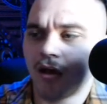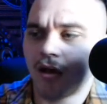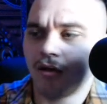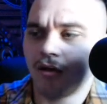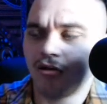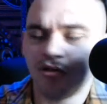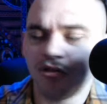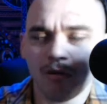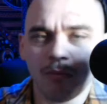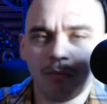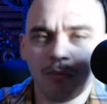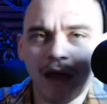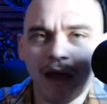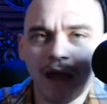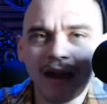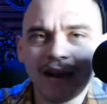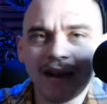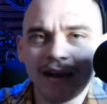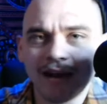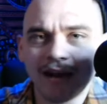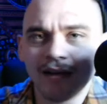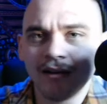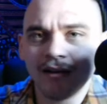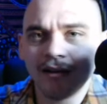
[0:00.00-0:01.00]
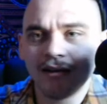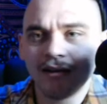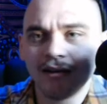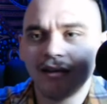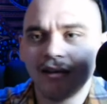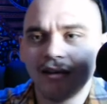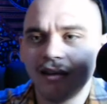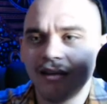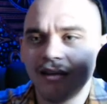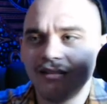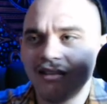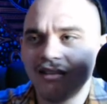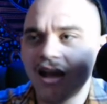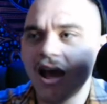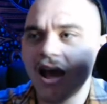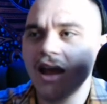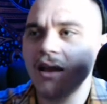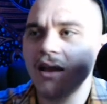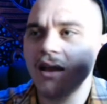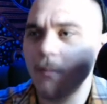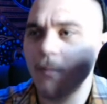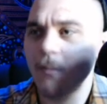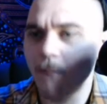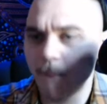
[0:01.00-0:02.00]
Joe Biden is
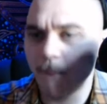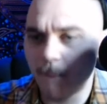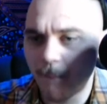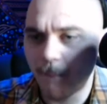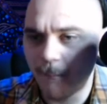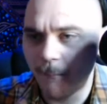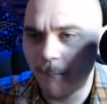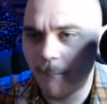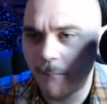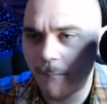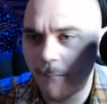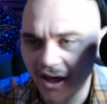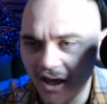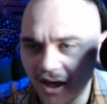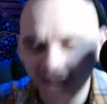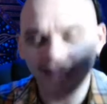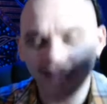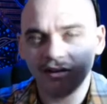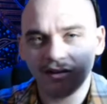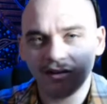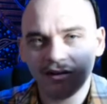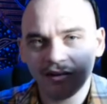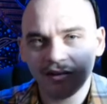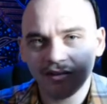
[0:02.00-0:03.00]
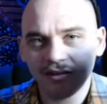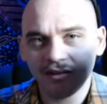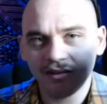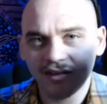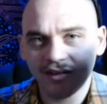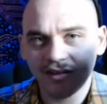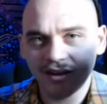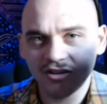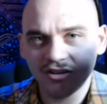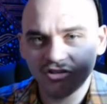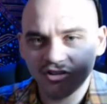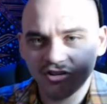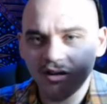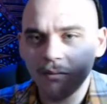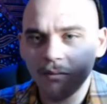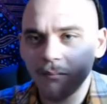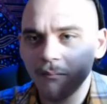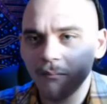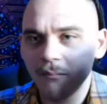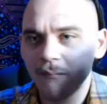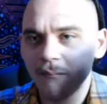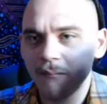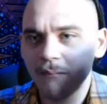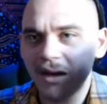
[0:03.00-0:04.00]
not better than Trump
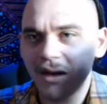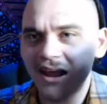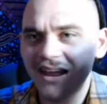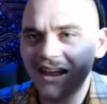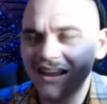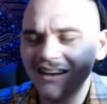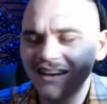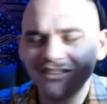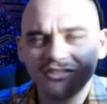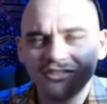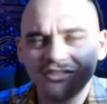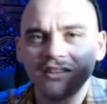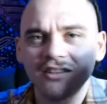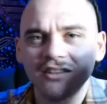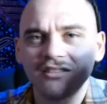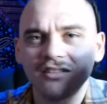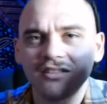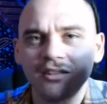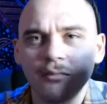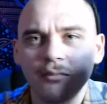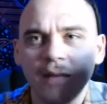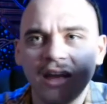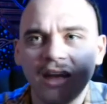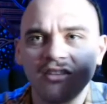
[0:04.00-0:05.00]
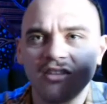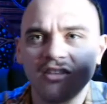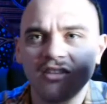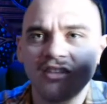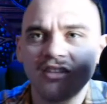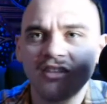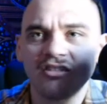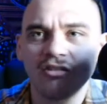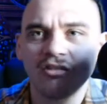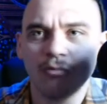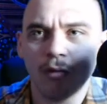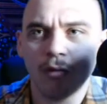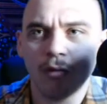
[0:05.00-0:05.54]
by any stretch of the imagination.